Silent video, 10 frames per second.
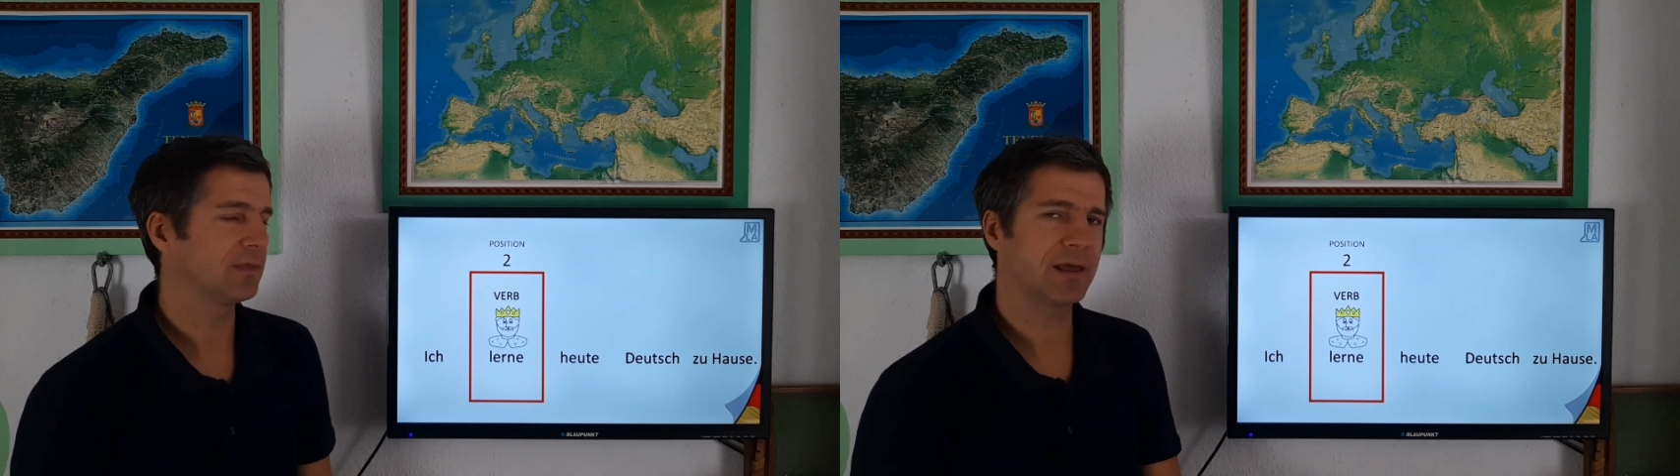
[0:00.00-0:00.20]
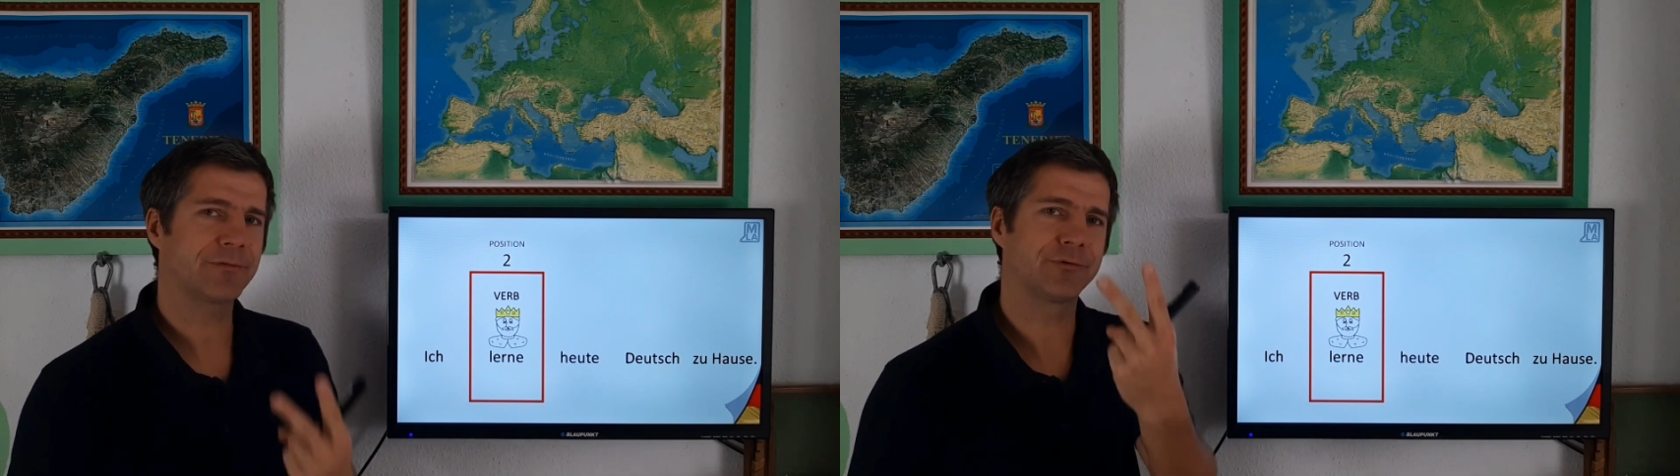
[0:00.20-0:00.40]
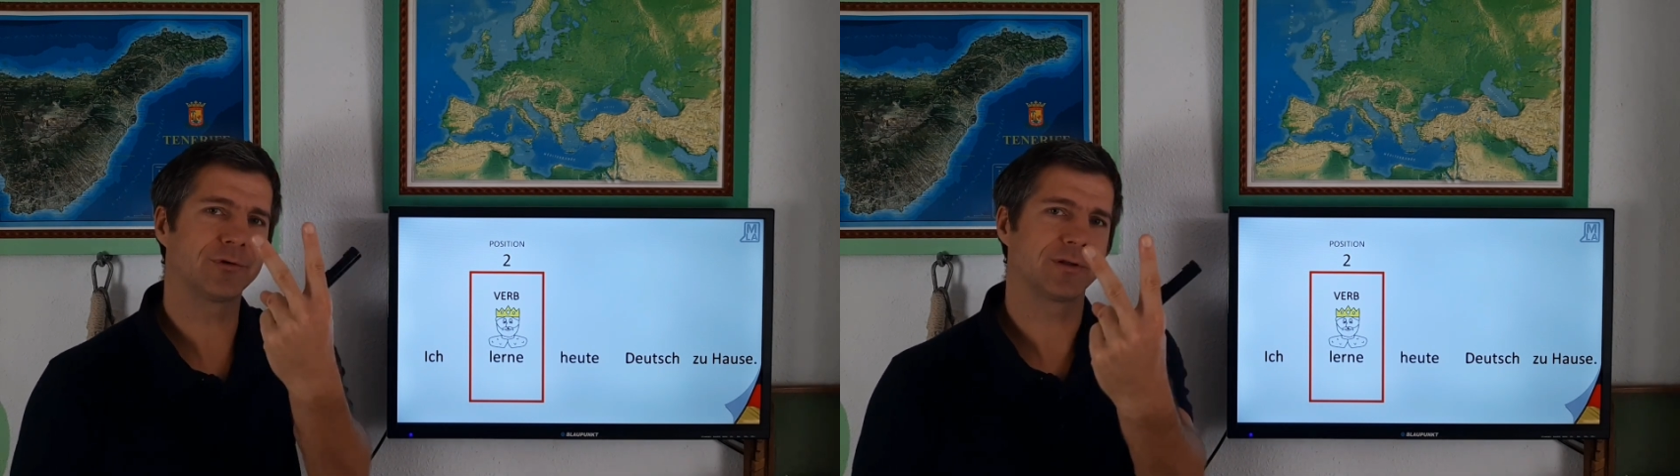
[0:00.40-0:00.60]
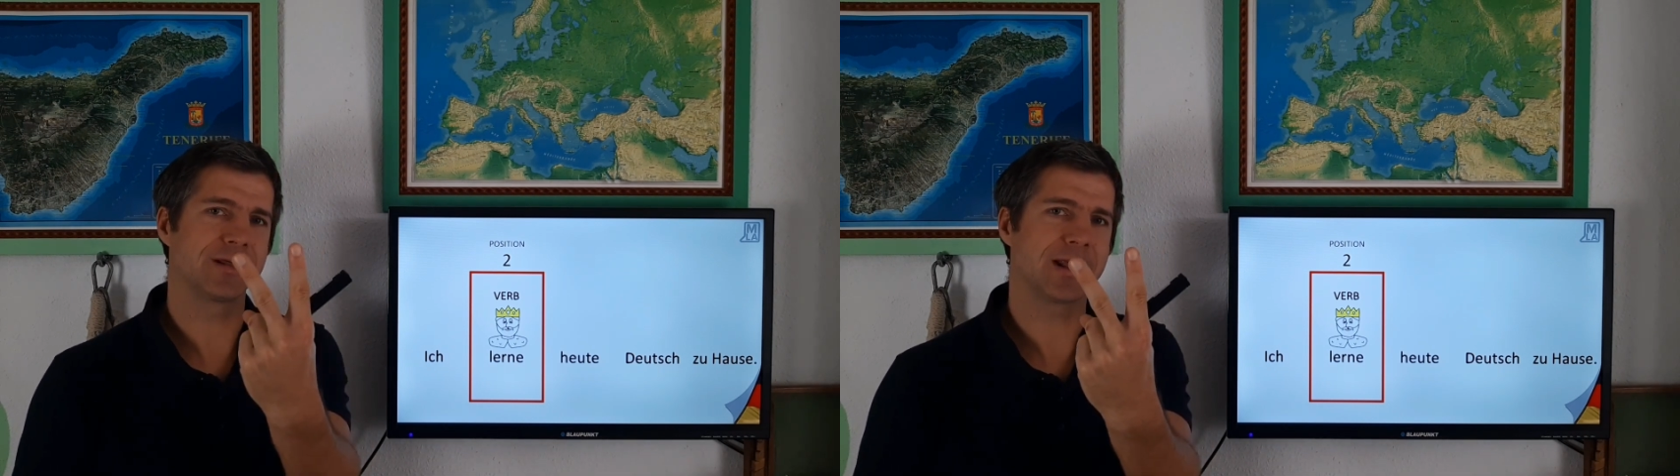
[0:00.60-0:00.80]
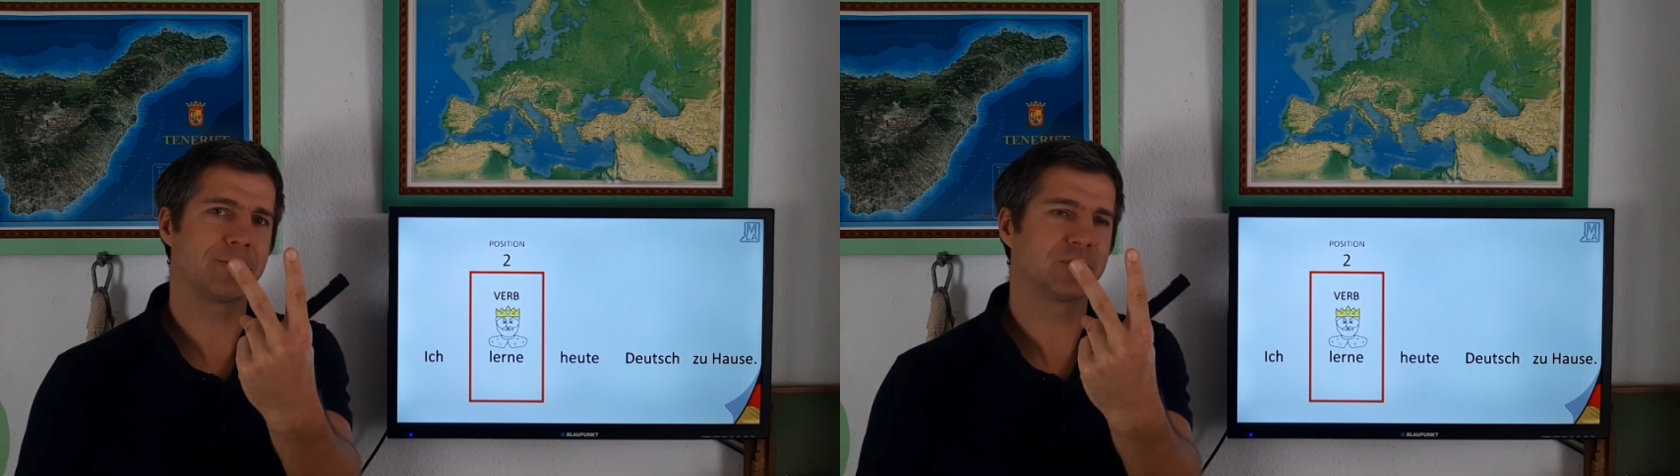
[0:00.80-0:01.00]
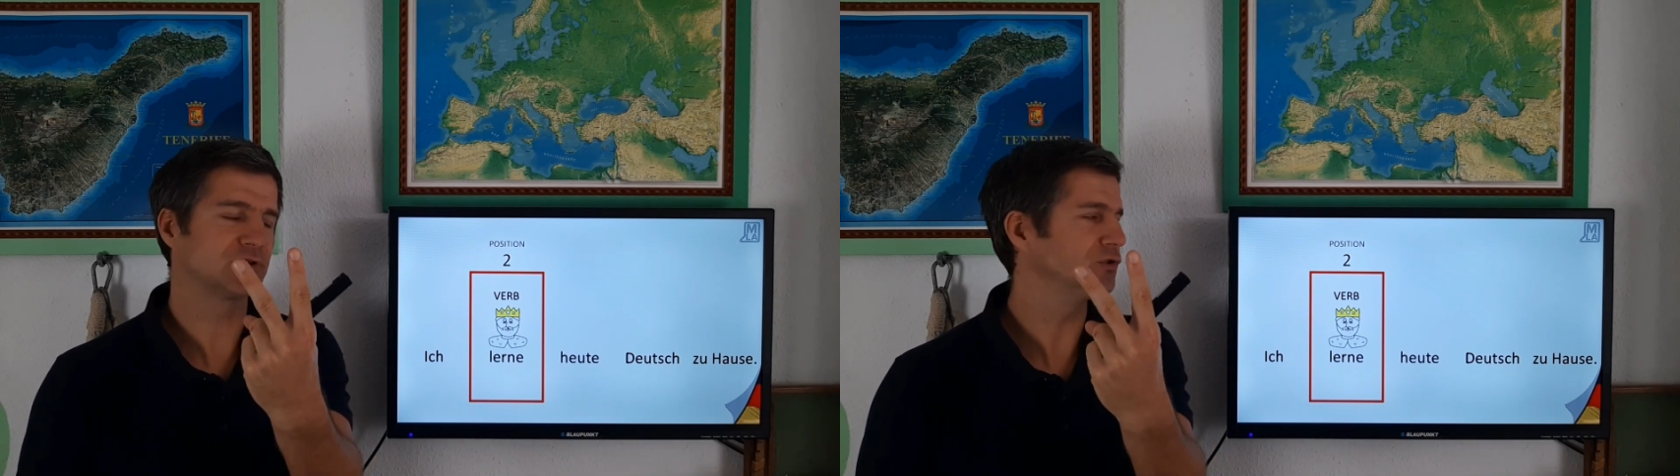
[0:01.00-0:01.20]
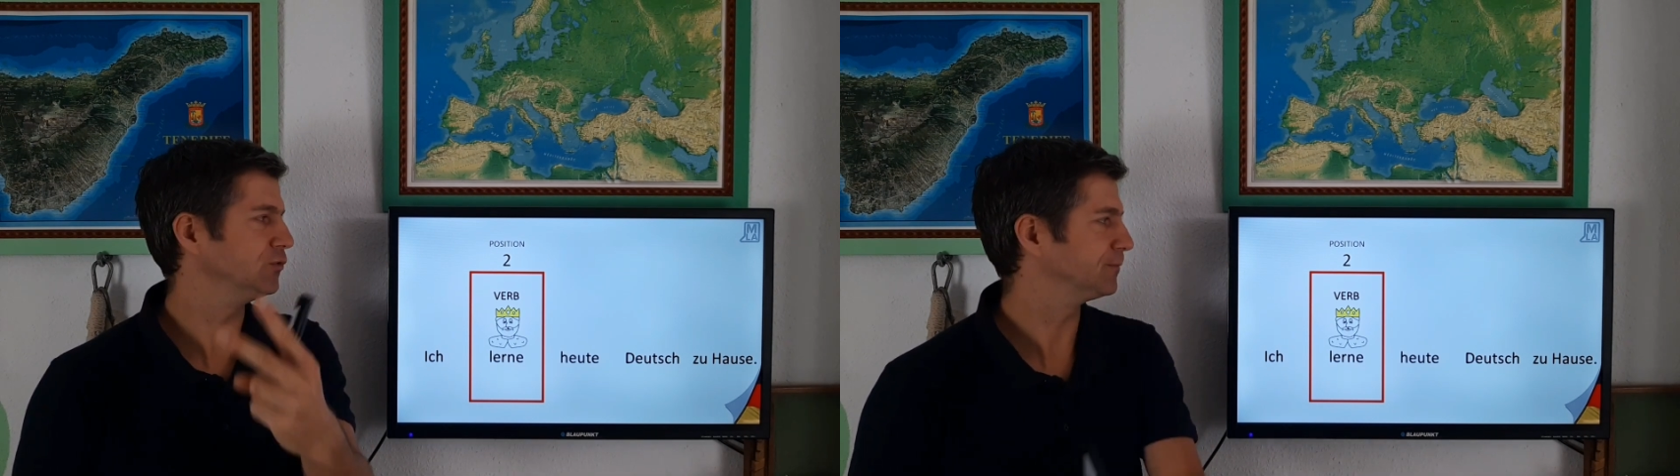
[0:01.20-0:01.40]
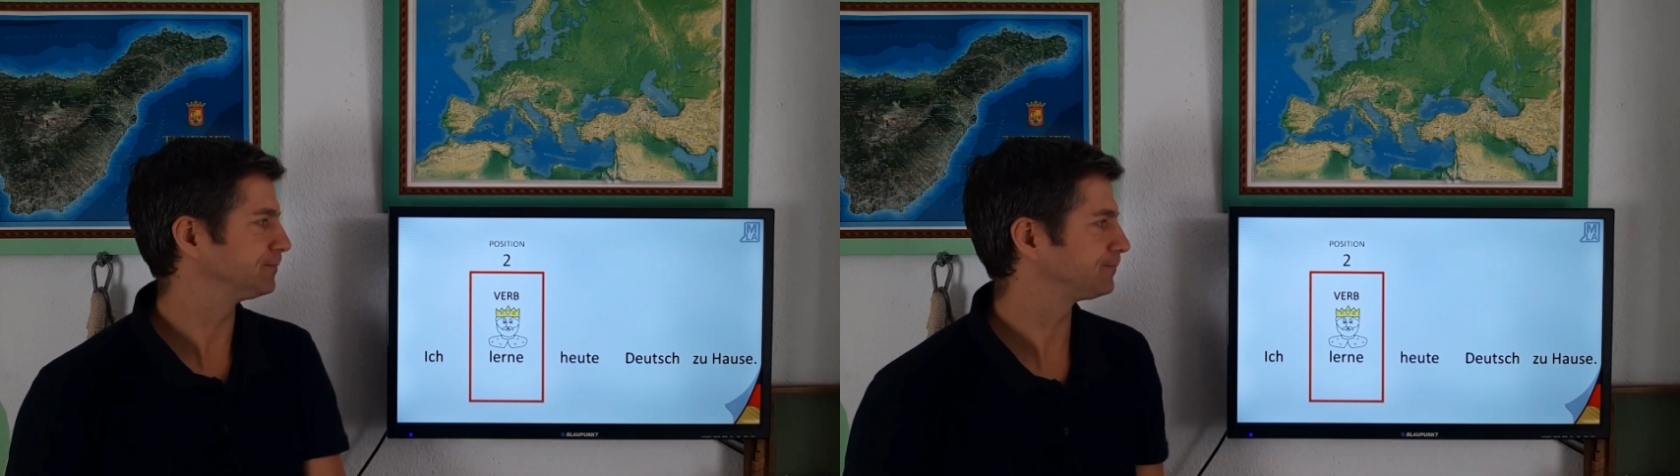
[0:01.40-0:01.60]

Therefore, number 2.